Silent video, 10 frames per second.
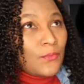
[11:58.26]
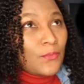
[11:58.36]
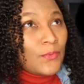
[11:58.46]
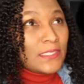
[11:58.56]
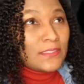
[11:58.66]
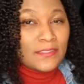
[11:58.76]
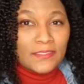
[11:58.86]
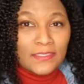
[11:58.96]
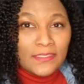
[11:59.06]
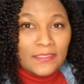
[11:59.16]
one of the
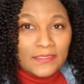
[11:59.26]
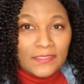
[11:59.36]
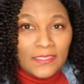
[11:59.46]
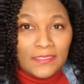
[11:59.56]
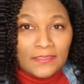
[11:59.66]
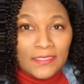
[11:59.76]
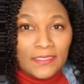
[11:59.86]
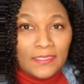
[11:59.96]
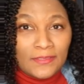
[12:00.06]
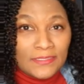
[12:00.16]
things that
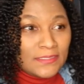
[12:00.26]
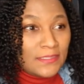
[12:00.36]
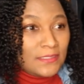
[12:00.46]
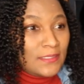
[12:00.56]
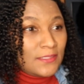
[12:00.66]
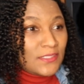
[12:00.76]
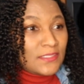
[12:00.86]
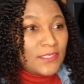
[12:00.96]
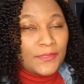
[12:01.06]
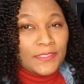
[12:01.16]
they did,
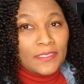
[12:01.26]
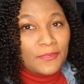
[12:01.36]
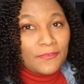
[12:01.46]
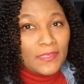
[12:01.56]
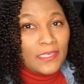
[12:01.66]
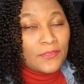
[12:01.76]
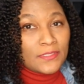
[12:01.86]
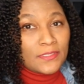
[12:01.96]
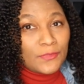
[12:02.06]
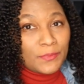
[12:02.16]
just hurried up and found
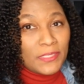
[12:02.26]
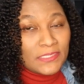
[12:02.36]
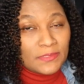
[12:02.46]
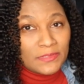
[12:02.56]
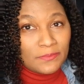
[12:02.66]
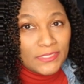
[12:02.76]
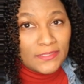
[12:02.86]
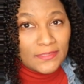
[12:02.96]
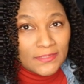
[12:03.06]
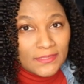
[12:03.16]
a replacement
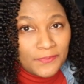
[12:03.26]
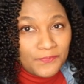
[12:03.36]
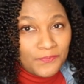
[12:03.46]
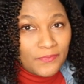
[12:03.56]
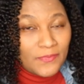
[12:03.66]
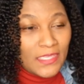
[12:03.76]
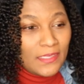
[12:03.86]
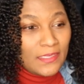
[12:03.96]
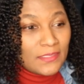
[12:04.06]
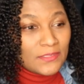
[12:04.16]
piece
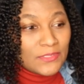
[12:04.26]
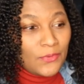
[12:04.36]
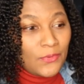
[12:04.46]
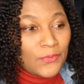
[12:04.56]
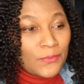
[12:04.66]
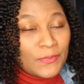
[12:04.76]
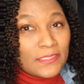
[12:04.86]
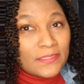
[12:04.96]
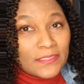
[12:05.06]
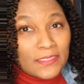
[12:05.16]
and told me
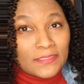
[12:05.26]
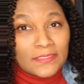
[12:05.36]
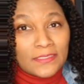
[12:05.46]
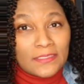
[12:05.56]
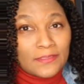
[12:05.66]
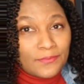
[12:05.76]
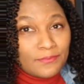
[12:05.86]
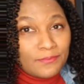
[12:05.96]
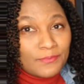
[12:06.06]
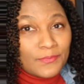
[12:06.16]
that they sent it
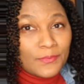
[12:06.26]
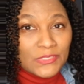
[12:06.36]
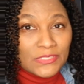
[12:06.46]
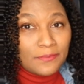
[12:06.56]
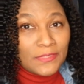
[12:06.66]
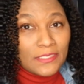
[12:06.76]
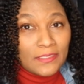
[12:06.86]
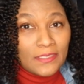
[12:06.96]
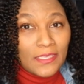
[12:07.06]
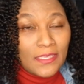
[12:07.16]
to
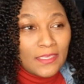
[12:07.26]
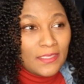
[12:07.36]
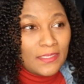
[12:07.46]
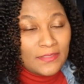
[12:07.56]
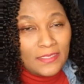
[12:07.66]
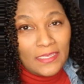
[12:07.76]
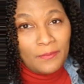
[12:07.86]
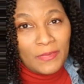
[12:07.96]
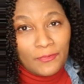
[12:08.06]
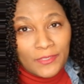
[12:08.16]
me. They'd have
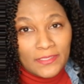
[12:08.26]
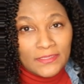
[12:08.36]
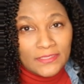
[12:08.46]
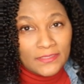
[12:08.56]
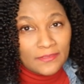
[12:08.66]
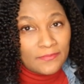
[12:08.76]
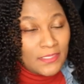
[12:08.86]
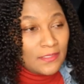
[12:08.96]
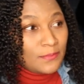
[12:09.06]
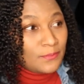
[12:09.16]
my relative
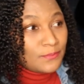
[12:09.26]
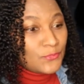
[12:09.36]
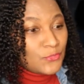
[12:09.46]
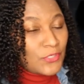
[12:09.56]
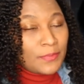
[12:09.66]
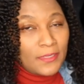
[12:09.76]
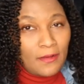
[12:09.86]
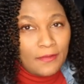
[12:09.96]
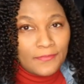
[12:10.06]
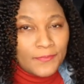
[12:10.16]
drop it
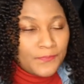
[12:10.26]
off.